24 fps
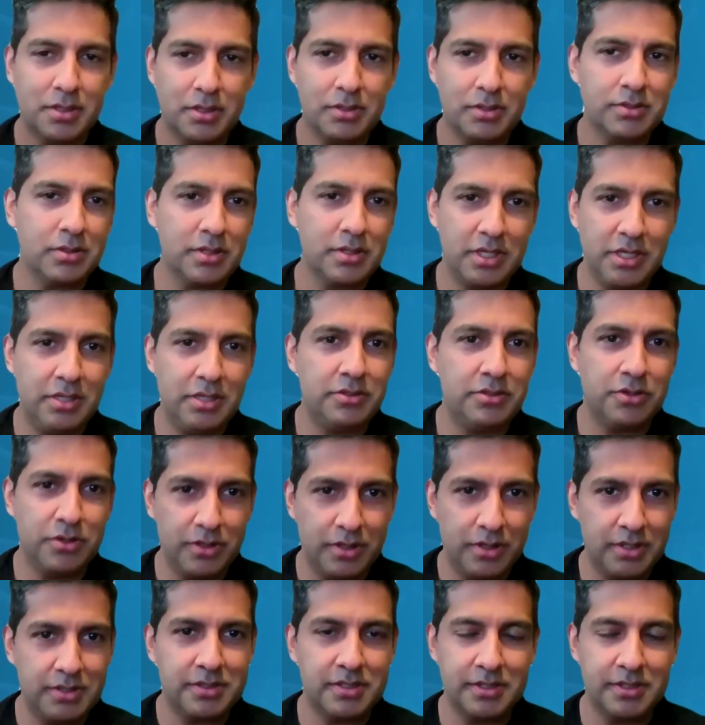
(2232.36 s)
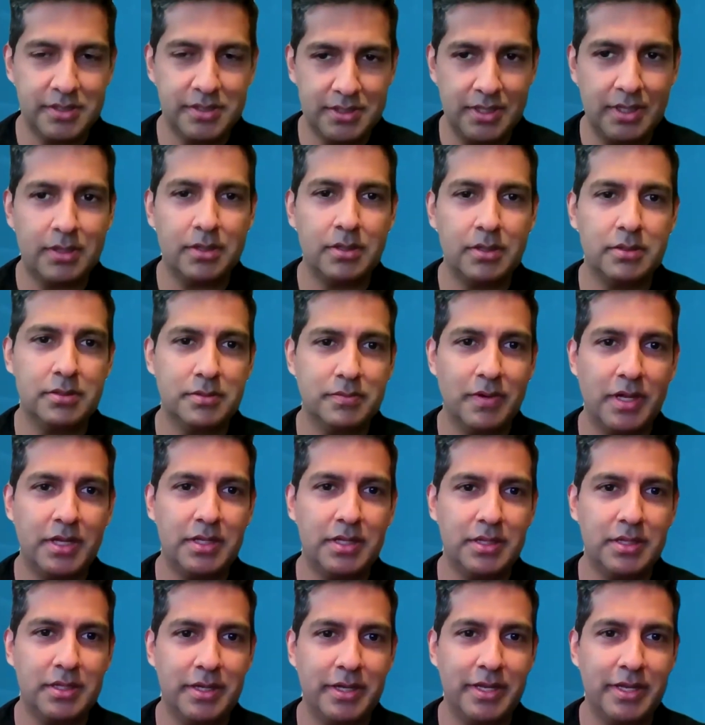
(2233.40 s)
also the easier it is to sell,
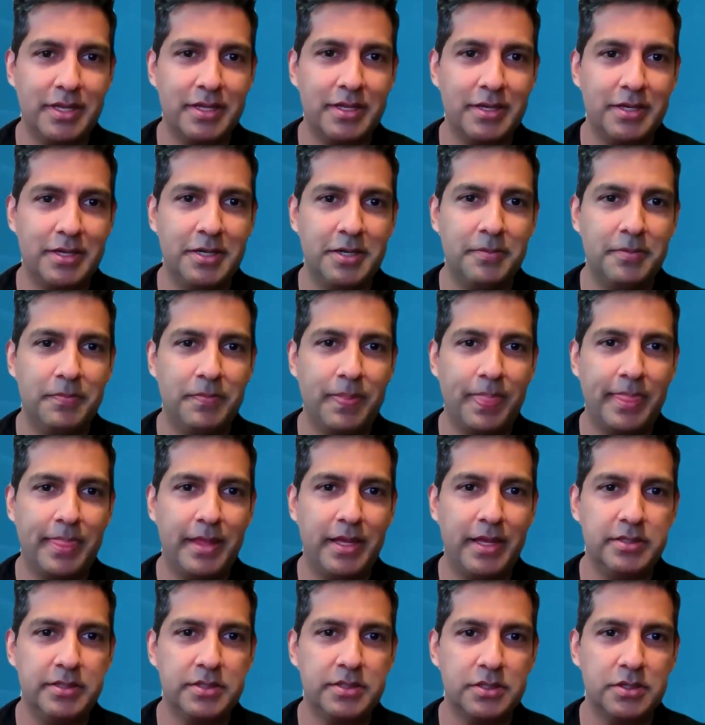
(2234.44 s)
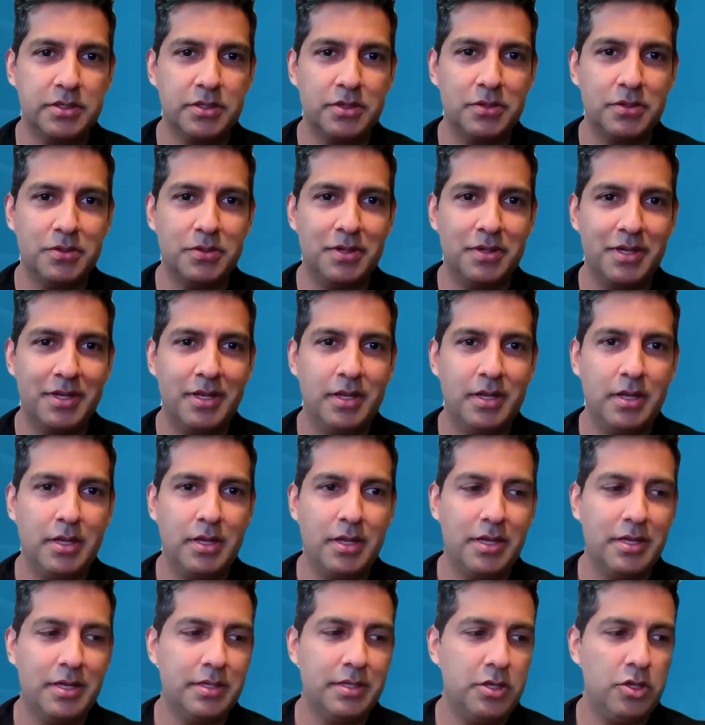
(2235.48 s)
right? Like, and so
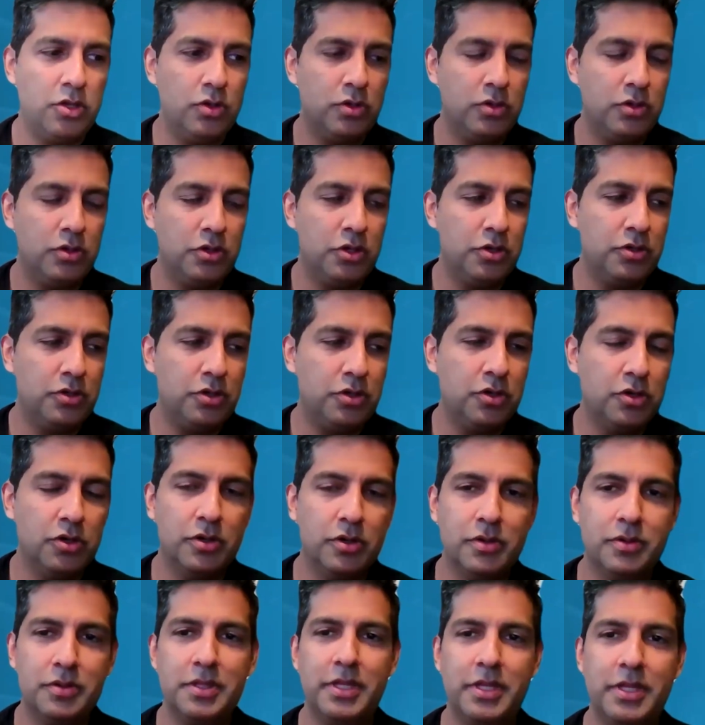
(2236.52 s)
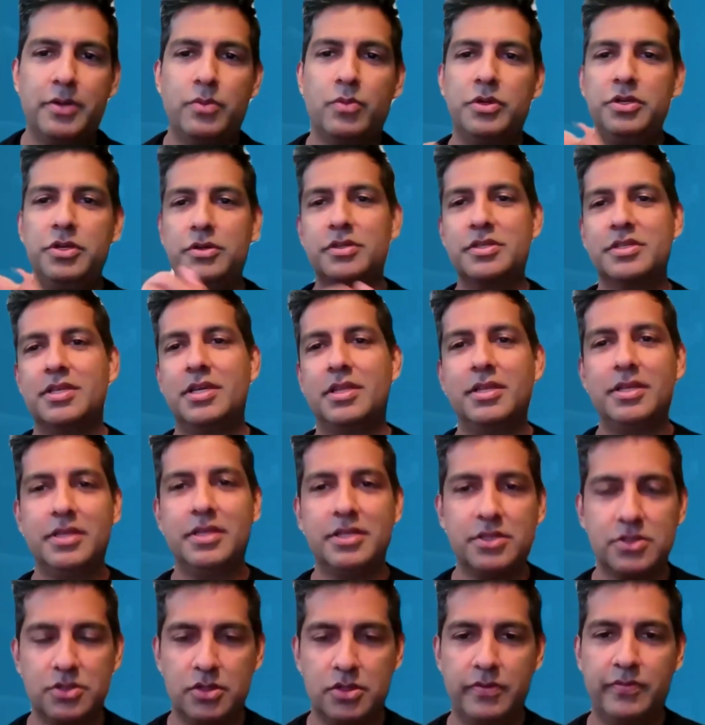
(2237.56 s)
you're like when you're selling
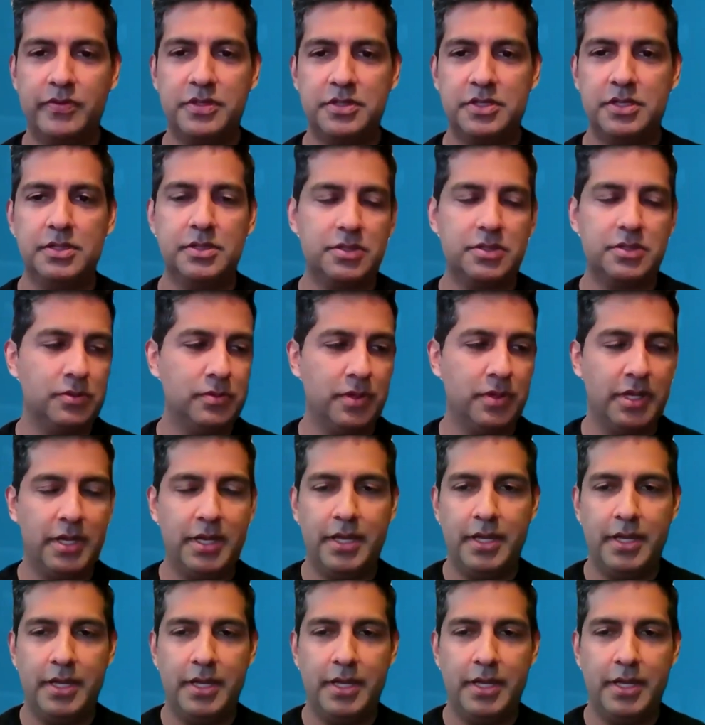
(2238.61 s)
services, so